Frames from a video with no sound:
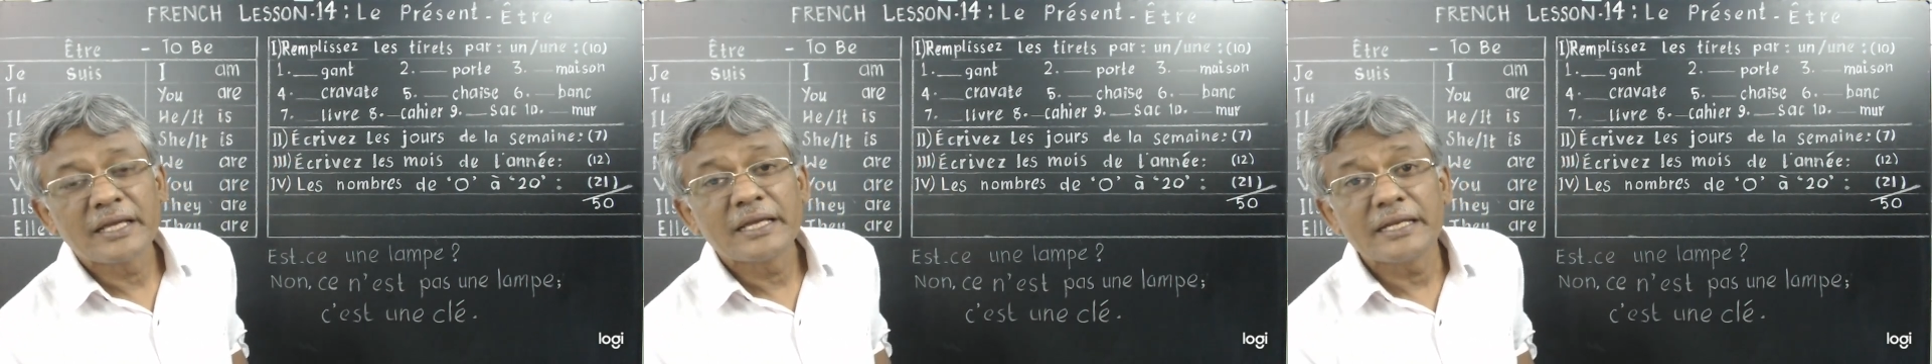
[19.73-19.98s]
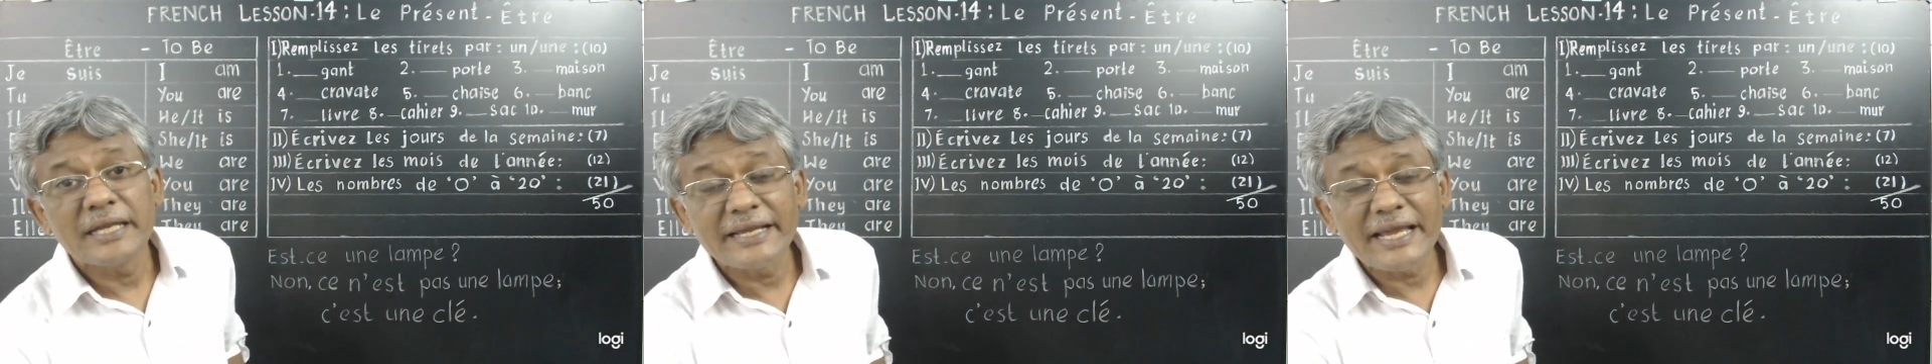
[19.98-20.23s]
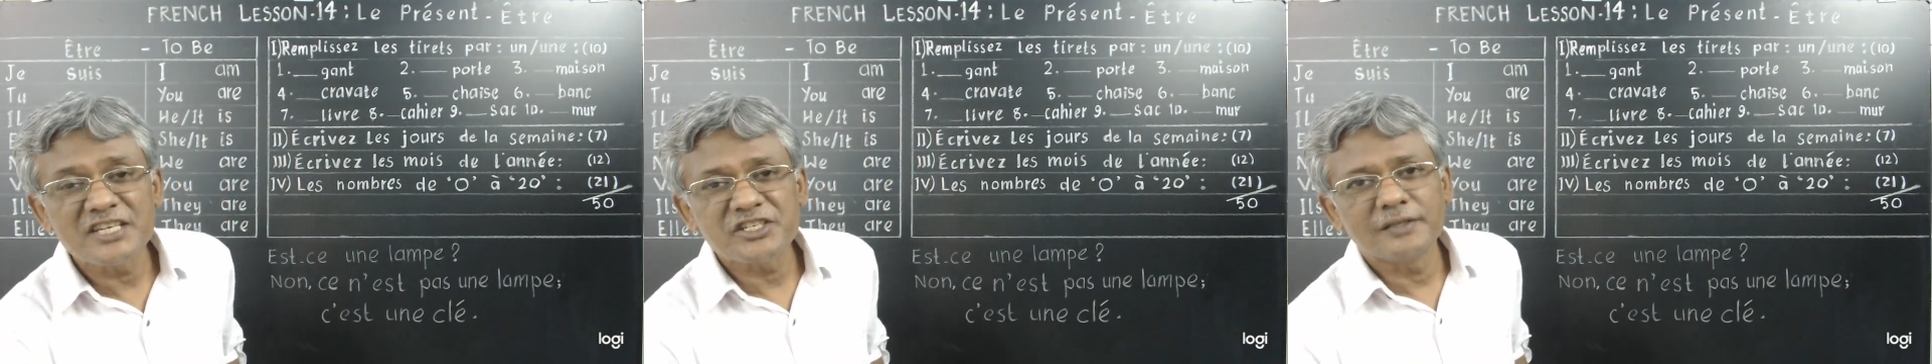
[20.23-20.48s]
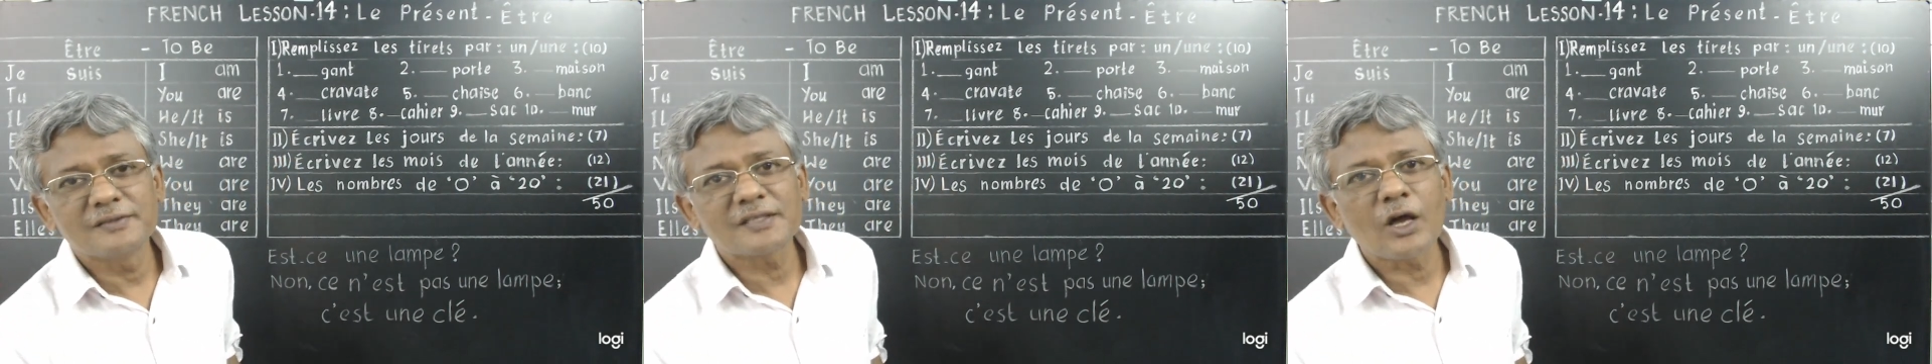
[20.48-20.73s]

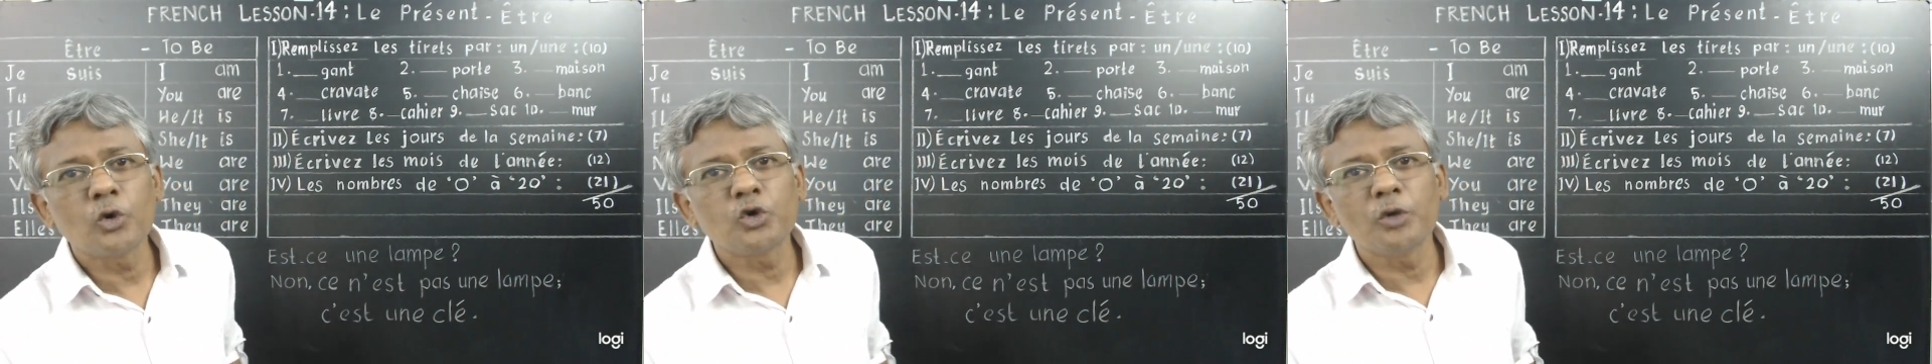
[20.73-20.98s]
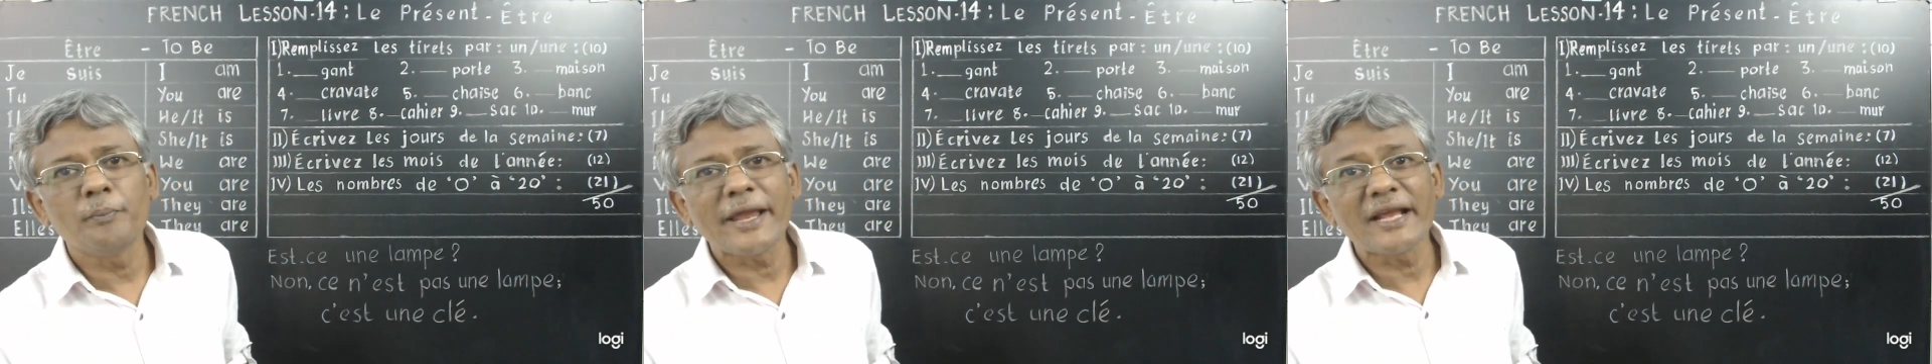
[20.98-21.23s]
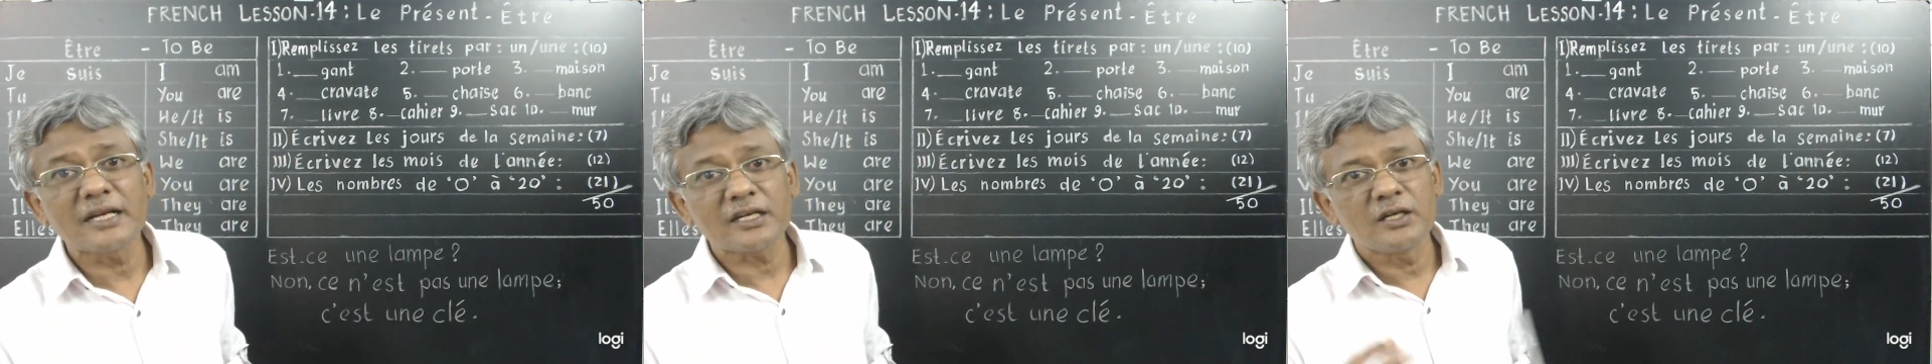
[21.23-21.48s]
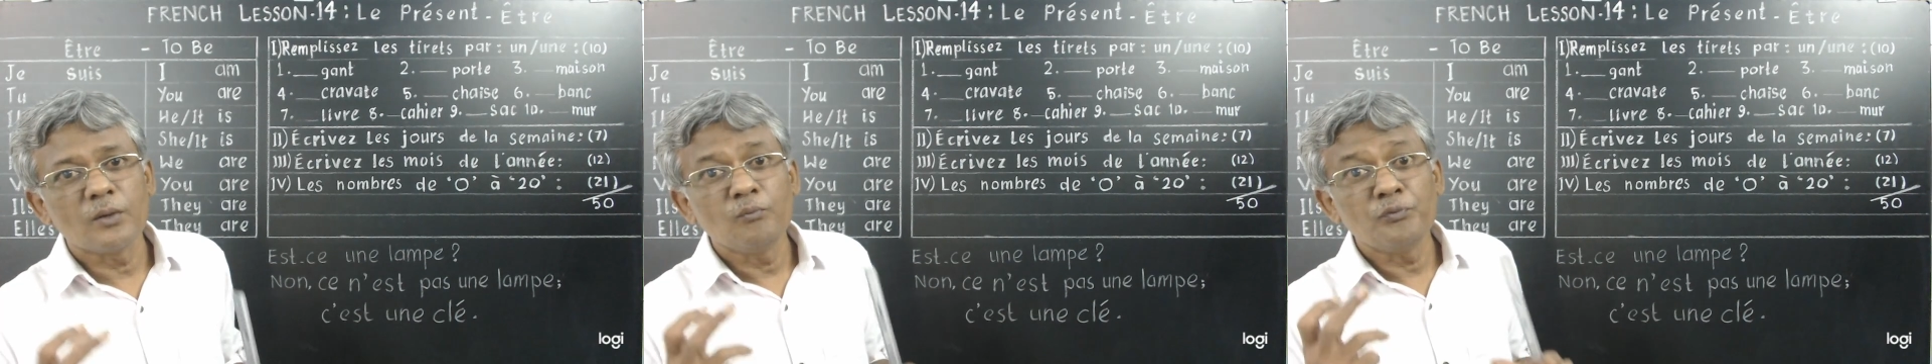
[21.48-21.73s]
negations, how to make
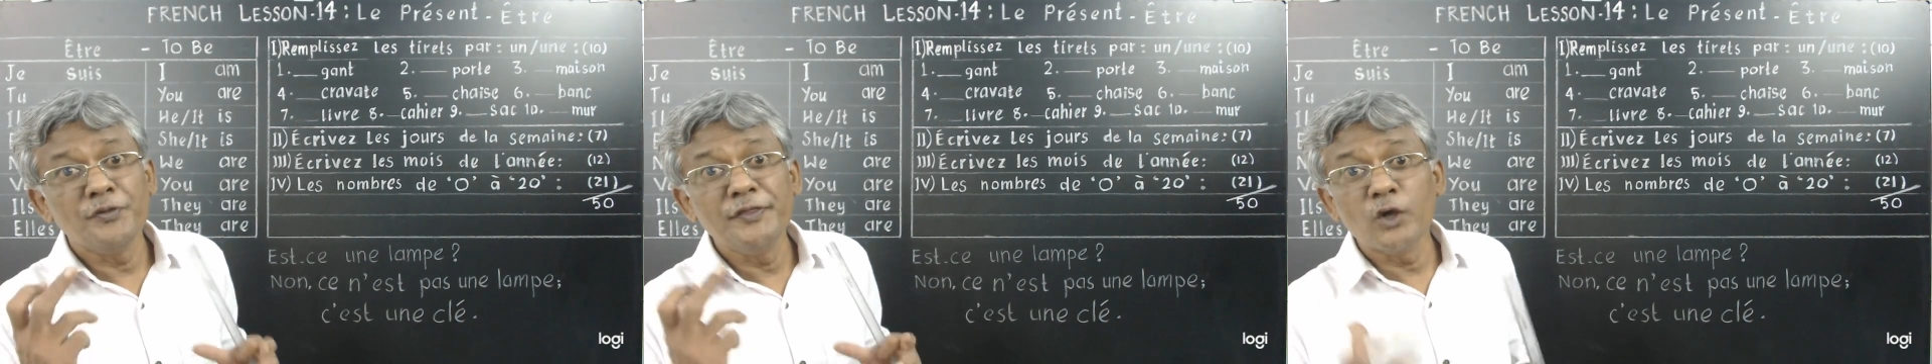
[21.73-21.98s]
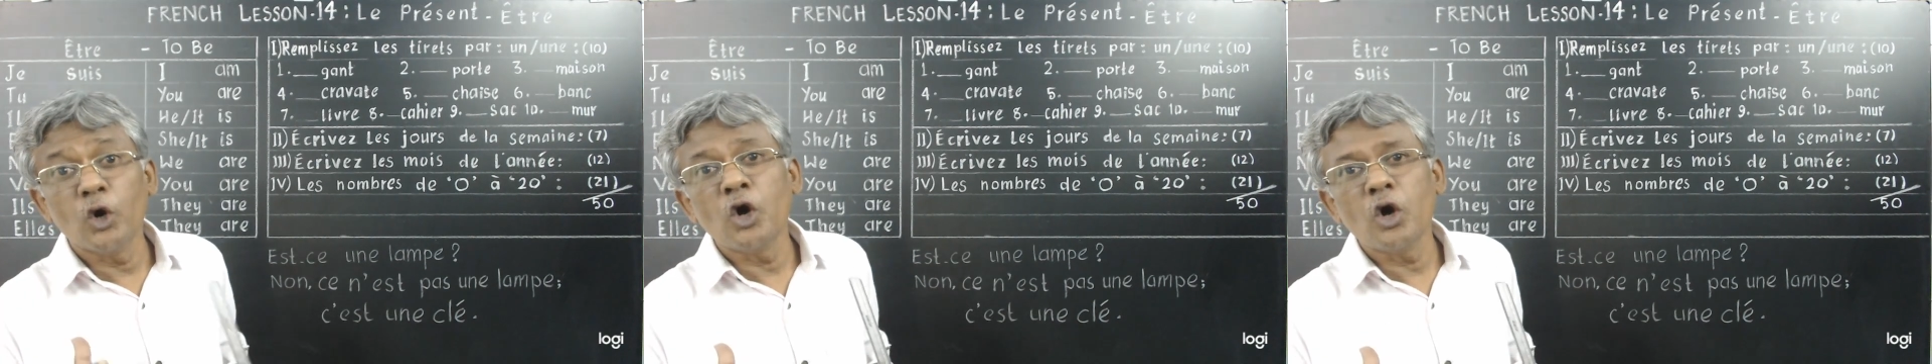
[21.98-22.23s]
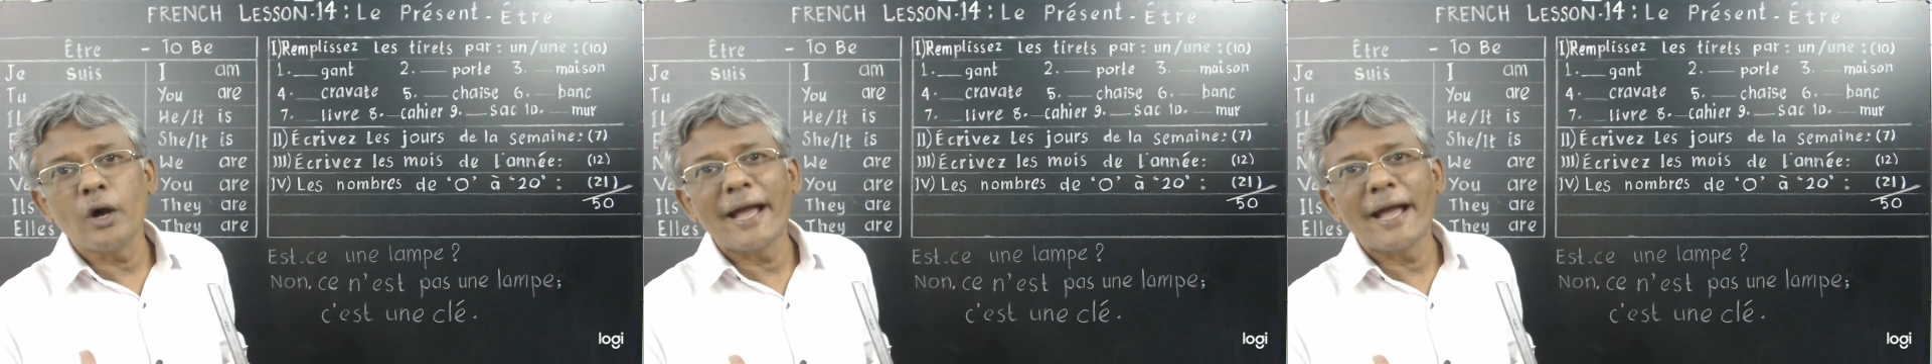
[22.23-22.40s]
no